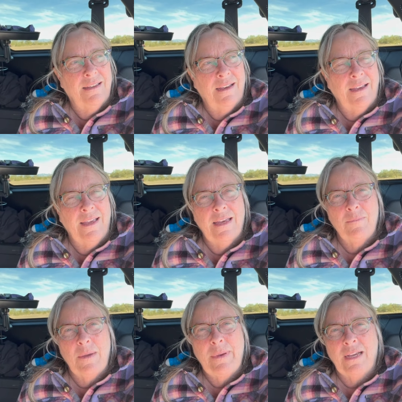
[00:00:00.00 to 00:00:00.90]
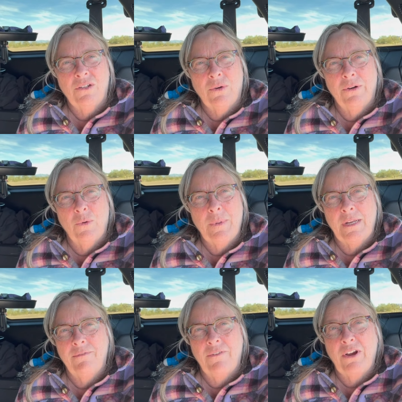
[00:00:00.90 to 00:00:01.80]
I had my back door open.
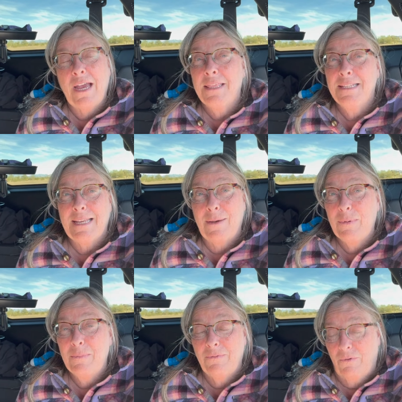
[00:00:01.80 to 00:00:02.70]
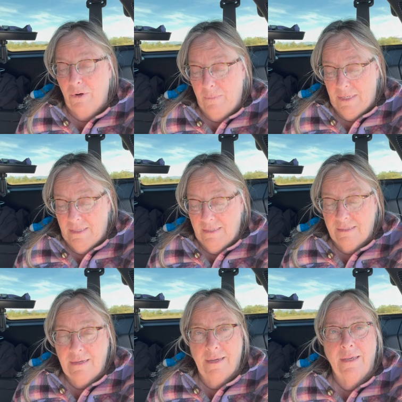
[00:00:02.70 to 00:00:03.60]
I've never had this happen before, but this
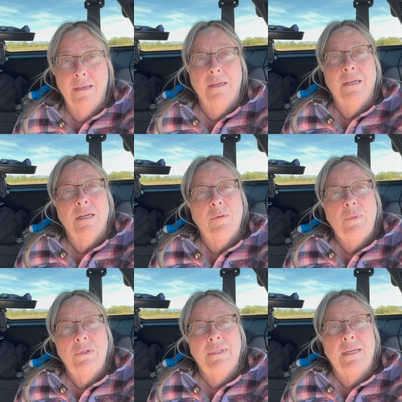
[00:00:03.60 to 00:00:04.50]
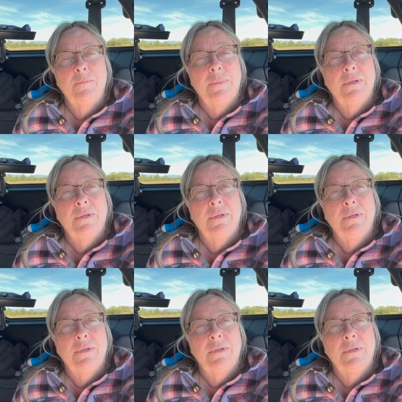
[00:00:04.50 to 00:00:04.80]
guy pulled up